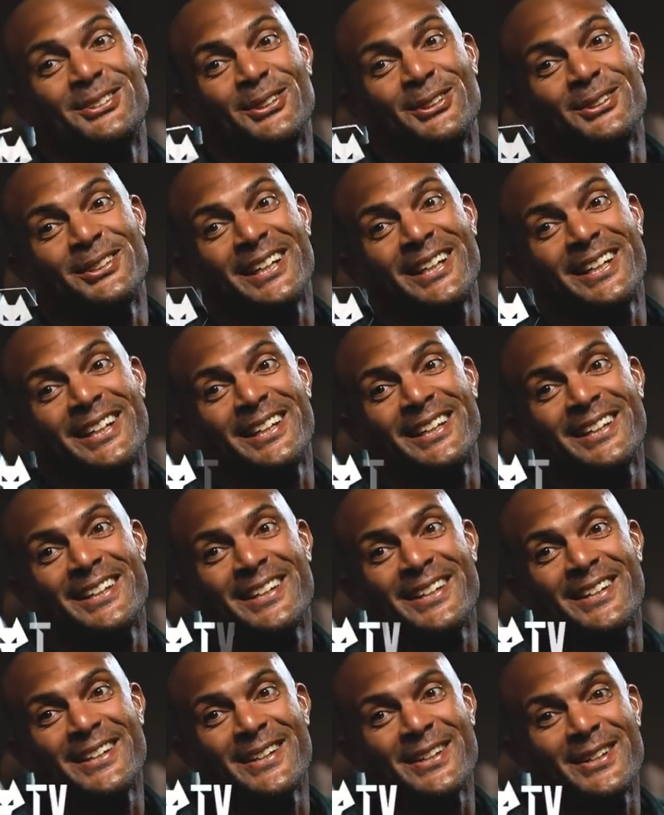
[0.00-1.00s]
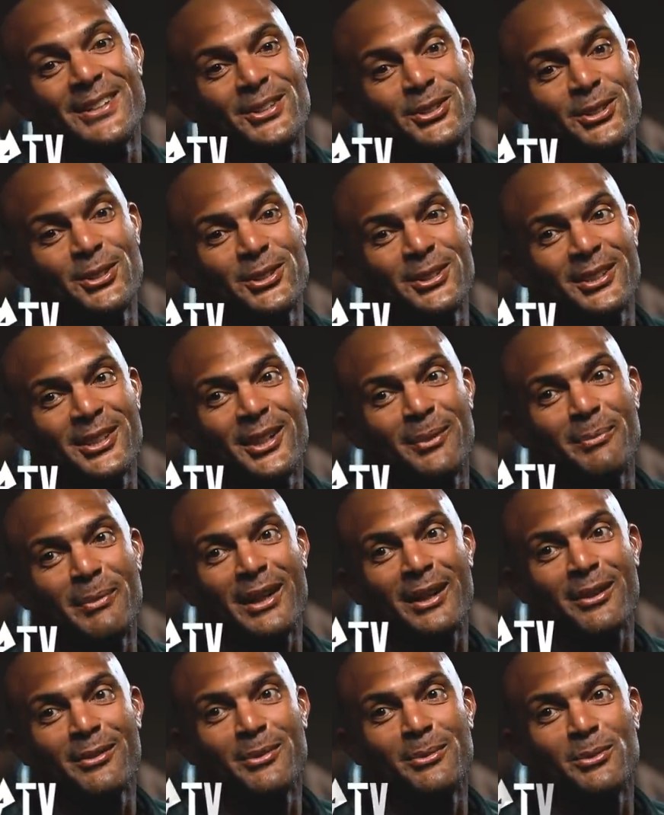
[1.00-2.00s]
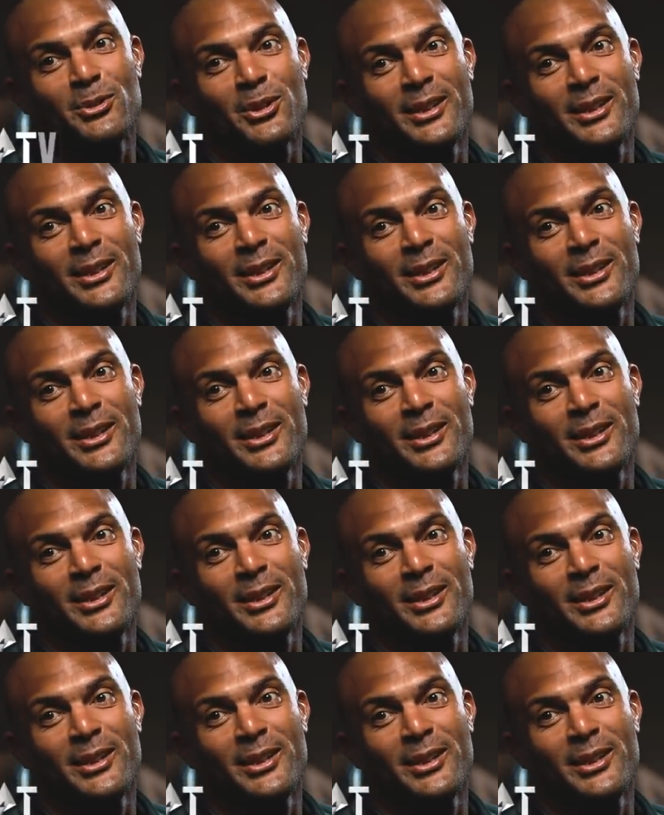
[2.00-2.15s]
Jose, just got back from